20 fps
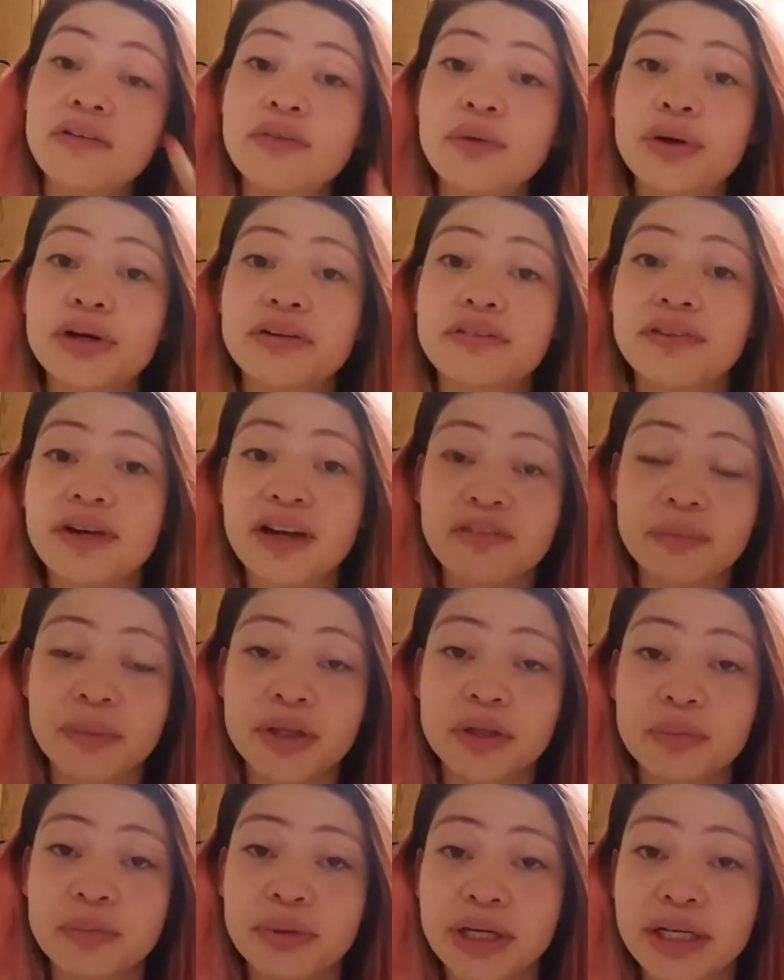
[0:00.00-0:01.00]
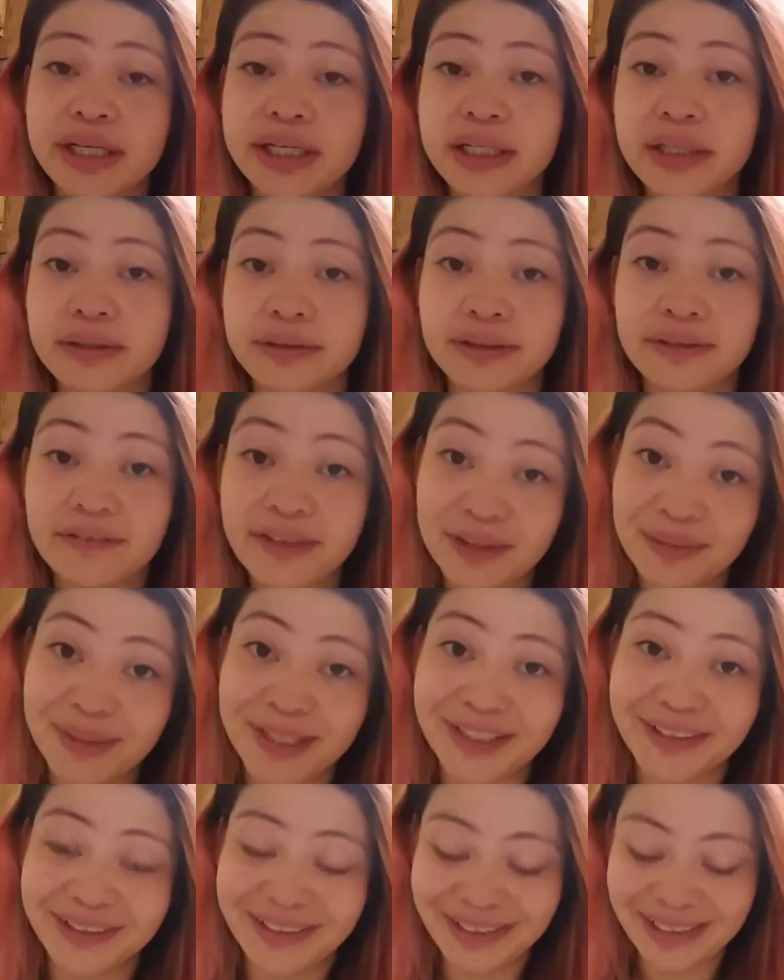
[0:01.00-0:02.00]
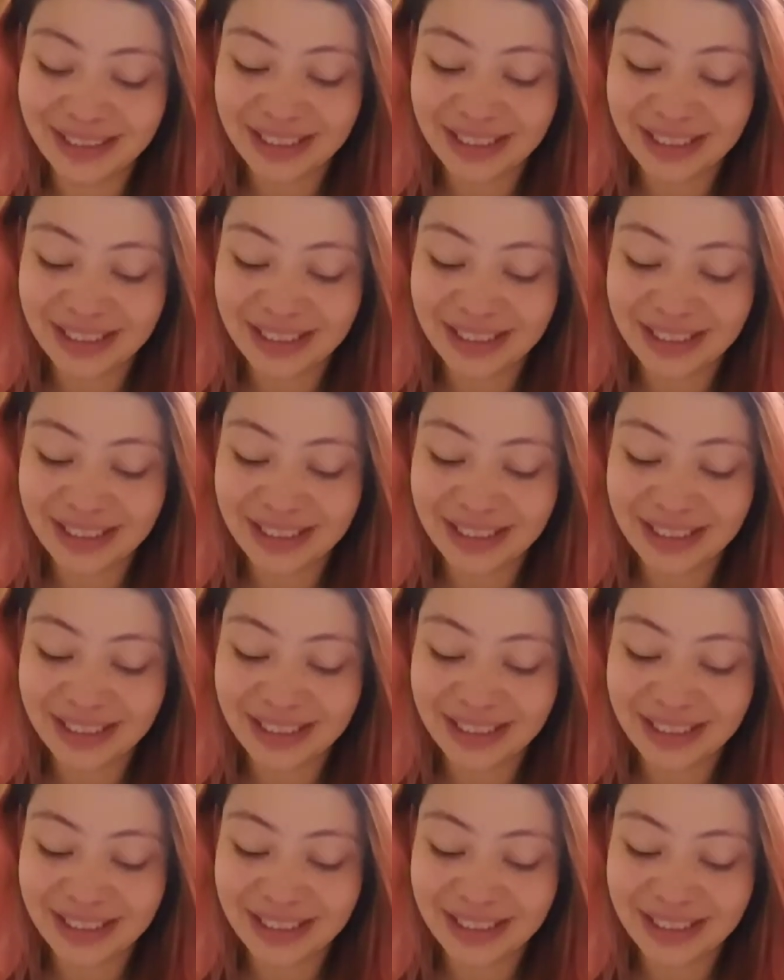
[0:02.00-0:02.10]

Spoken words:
4 to 5 month pregnant female.